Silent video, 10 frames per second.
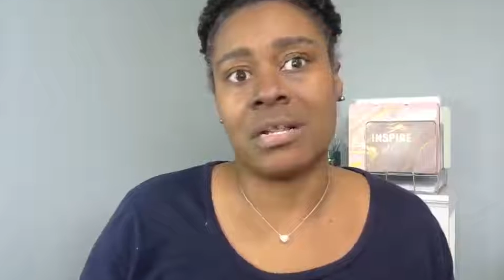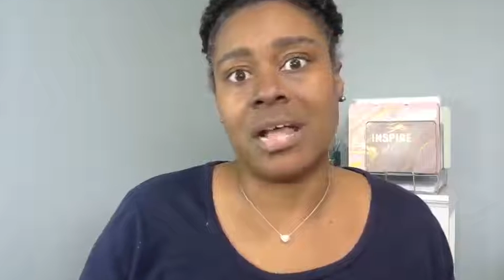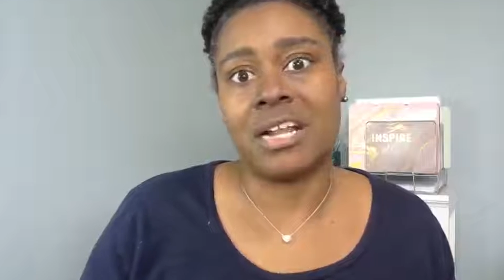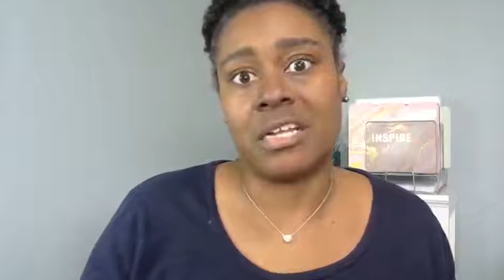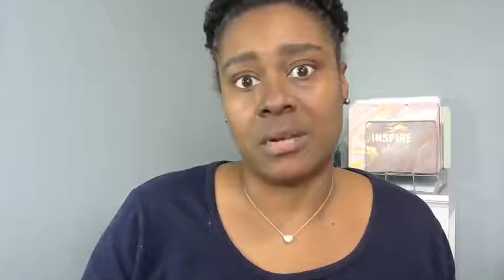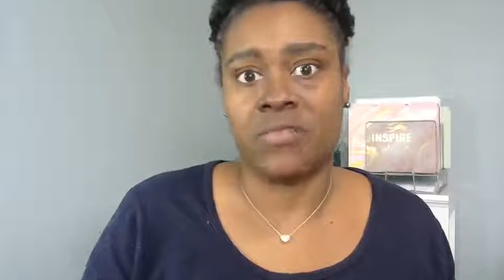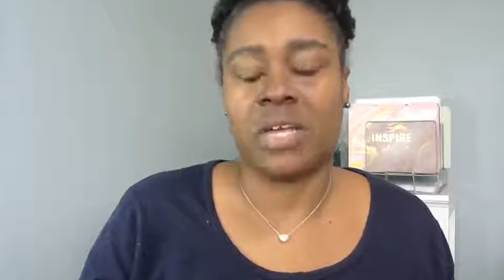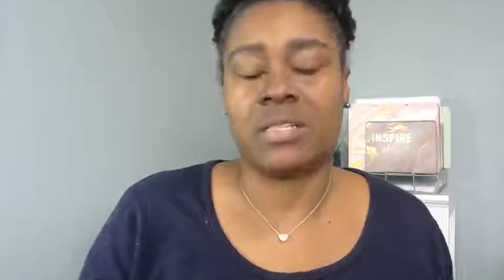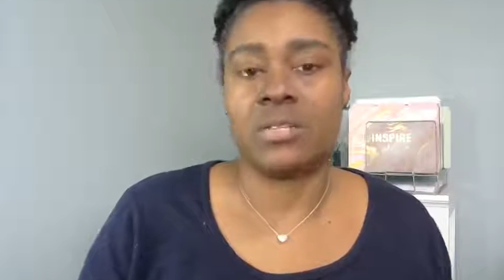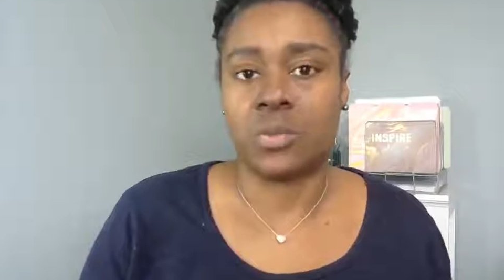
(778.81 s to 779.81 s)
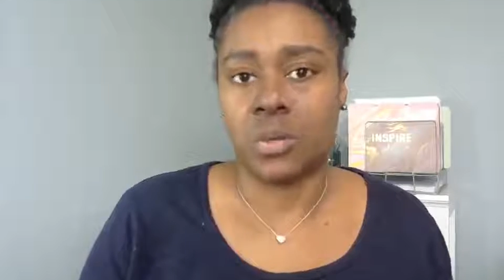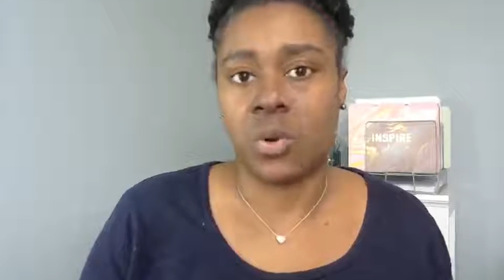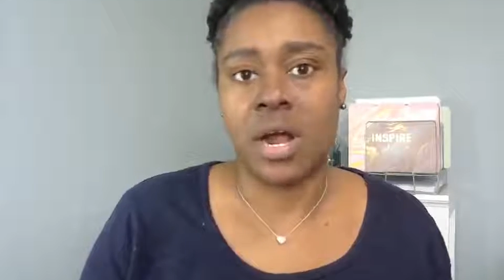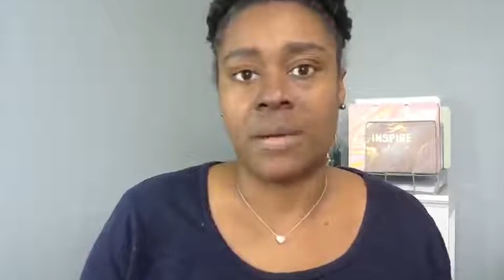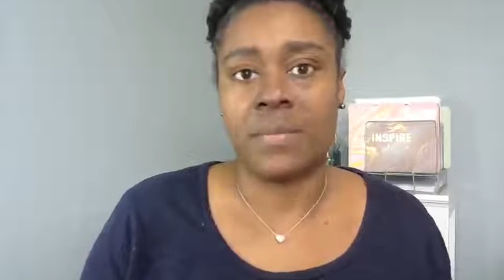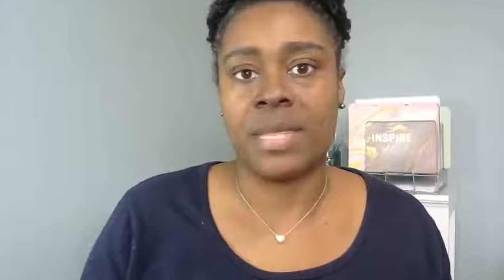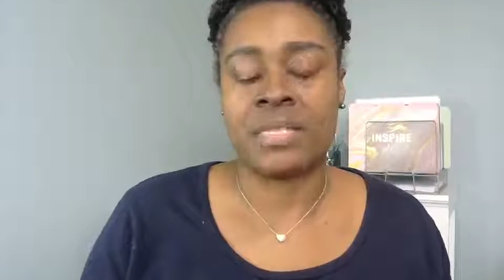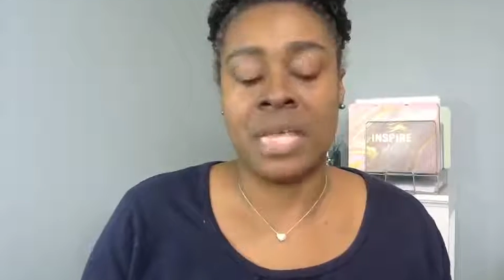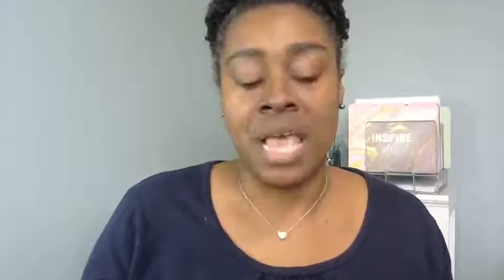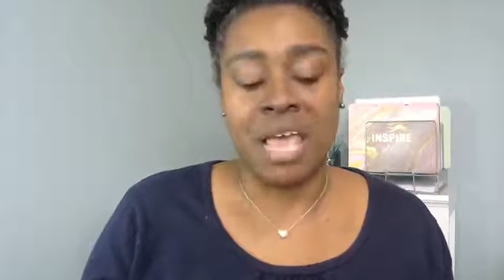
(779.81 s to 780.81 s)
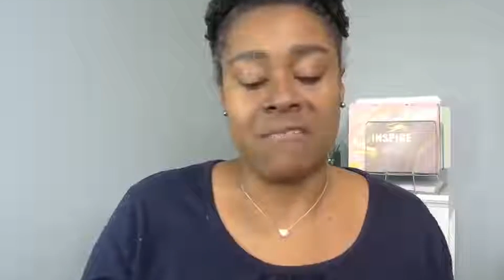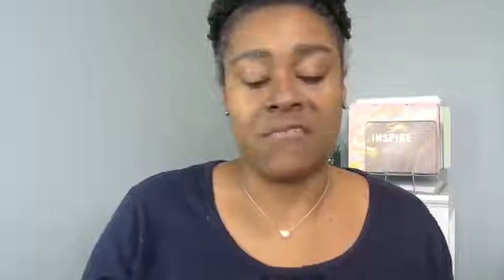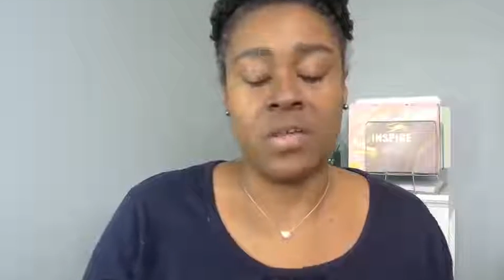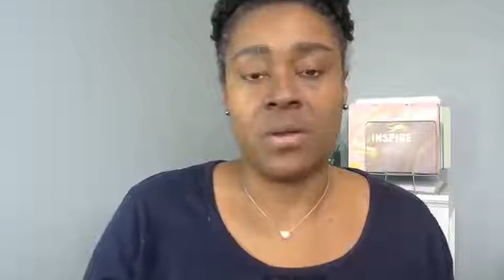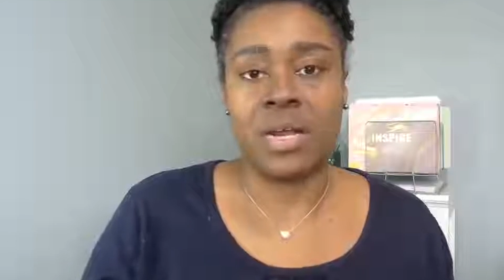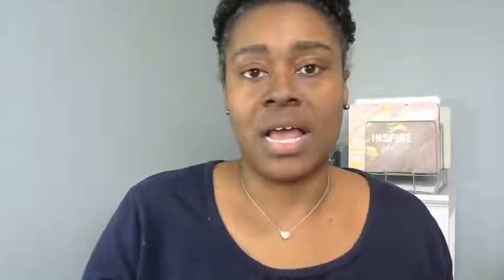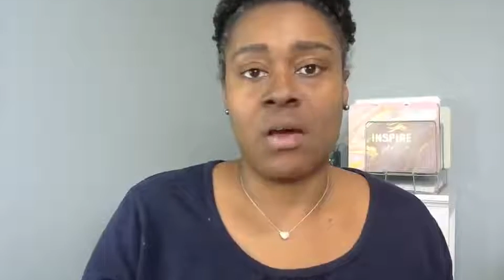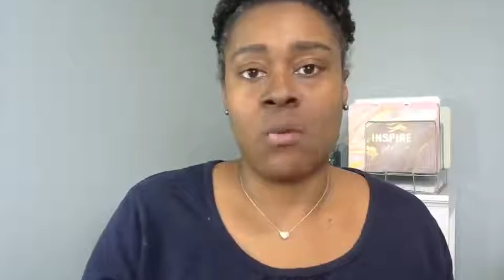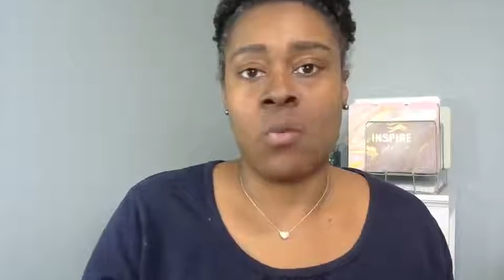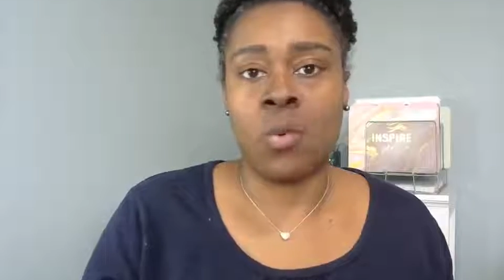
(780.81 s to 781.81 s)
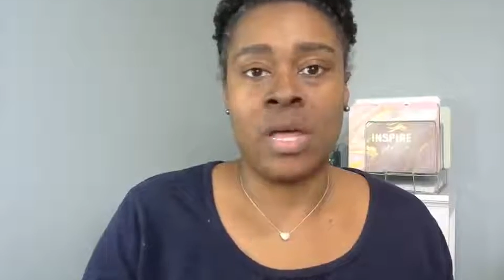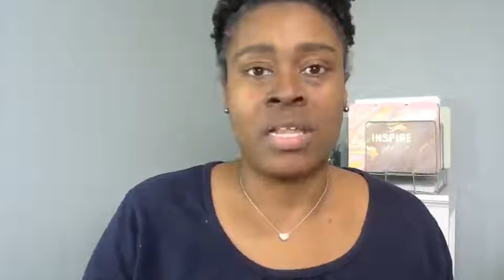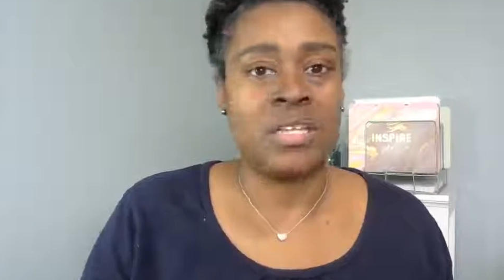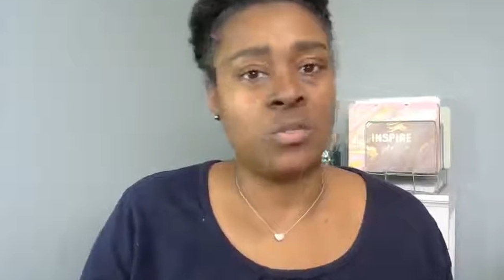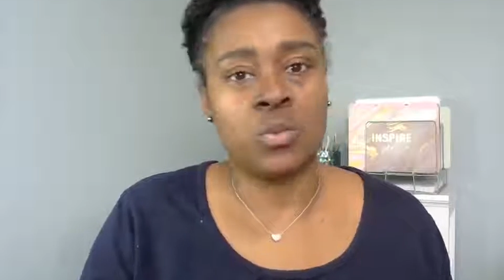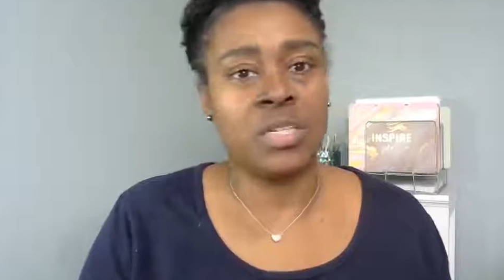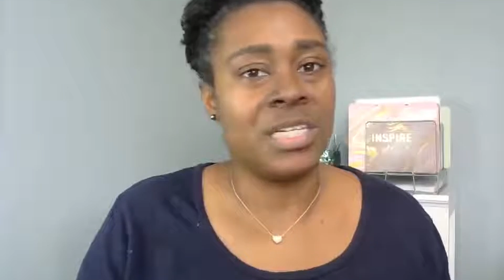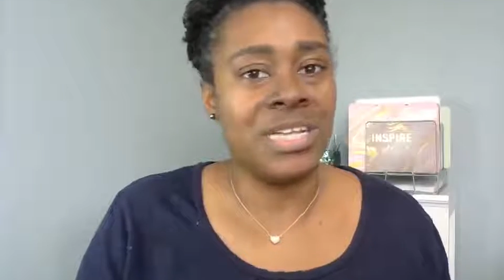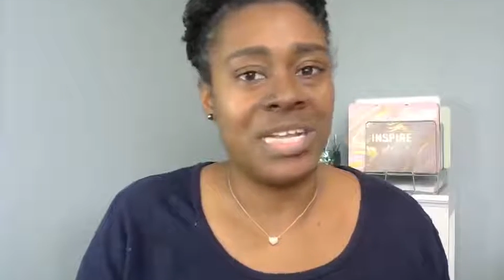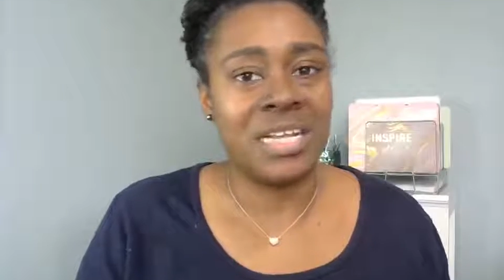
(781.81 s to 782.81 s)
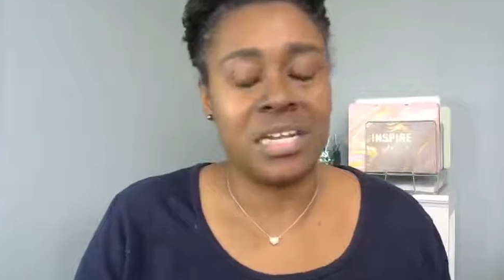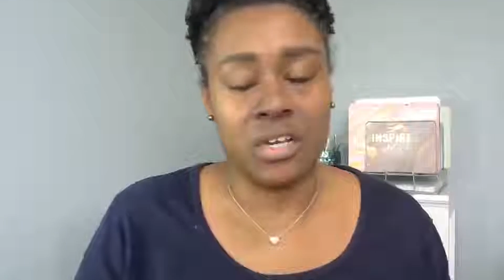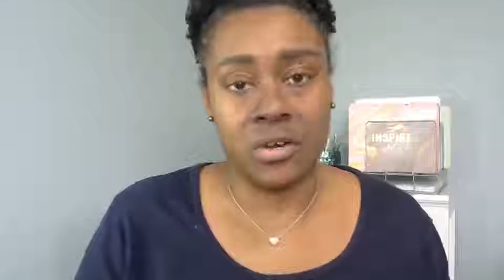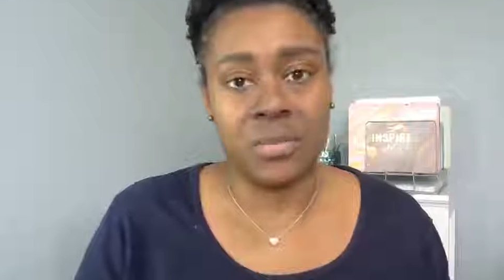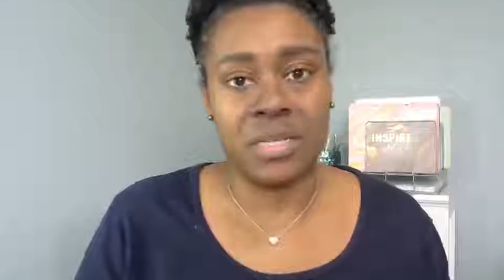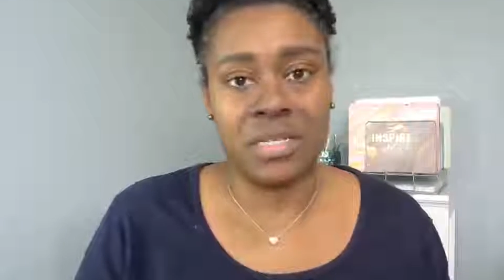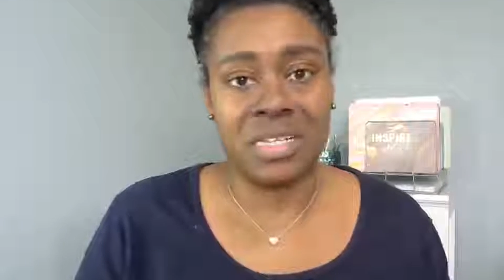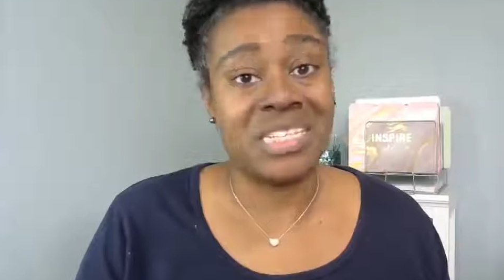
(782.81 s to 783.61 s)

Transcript: identifying those requirements and figuring out what is really needed in your business